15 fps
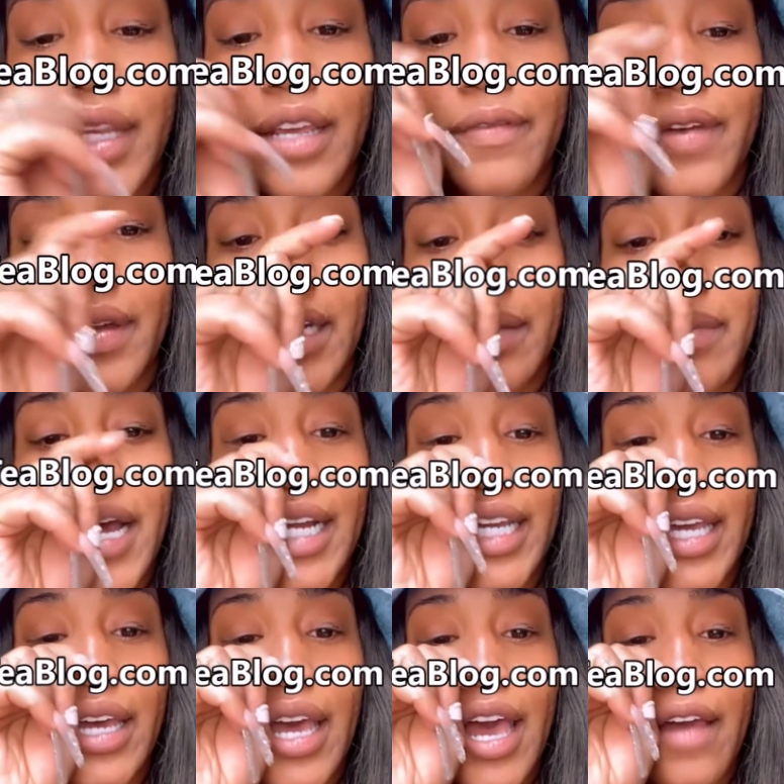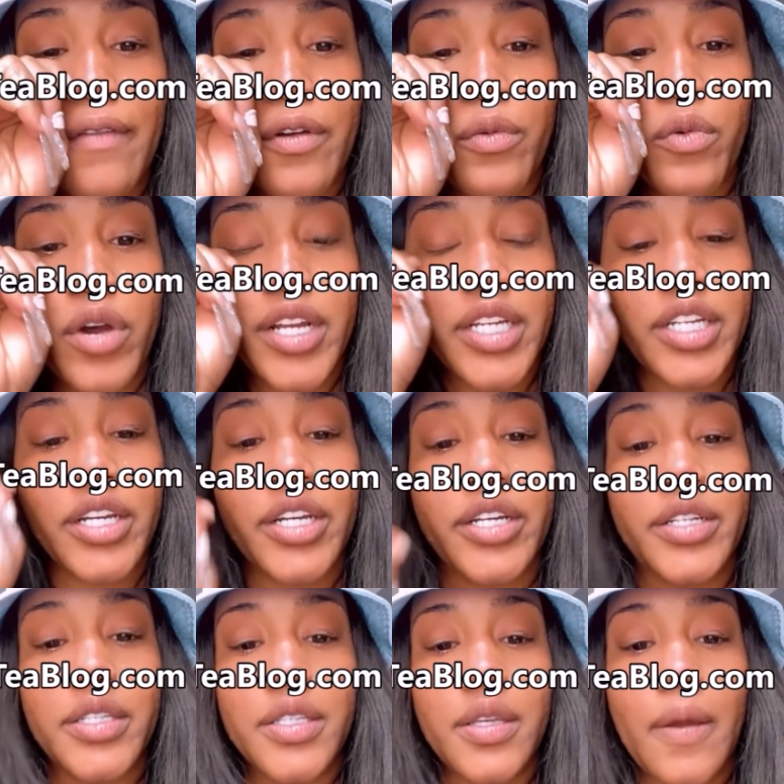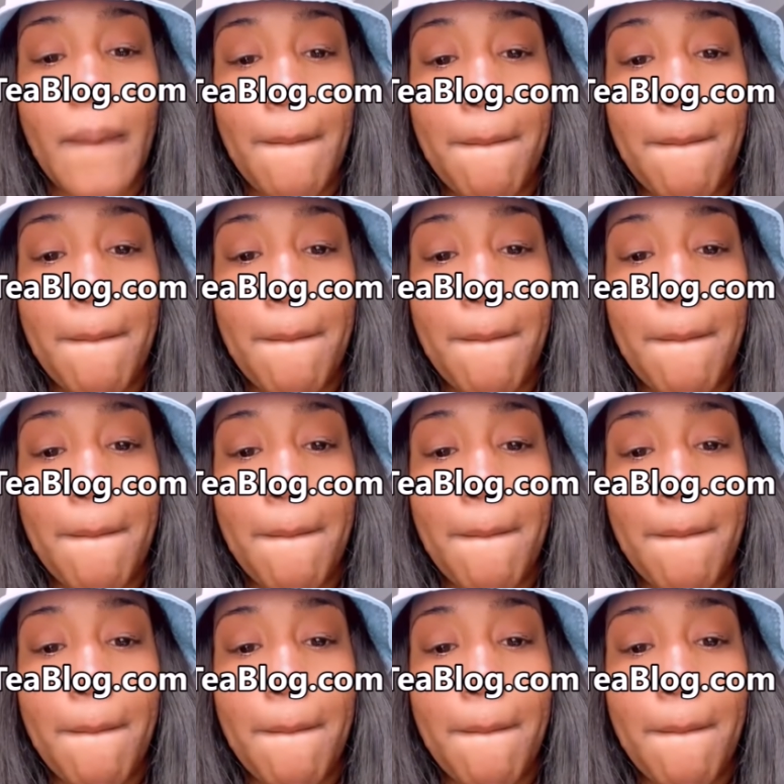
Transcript: if anybody ever wonders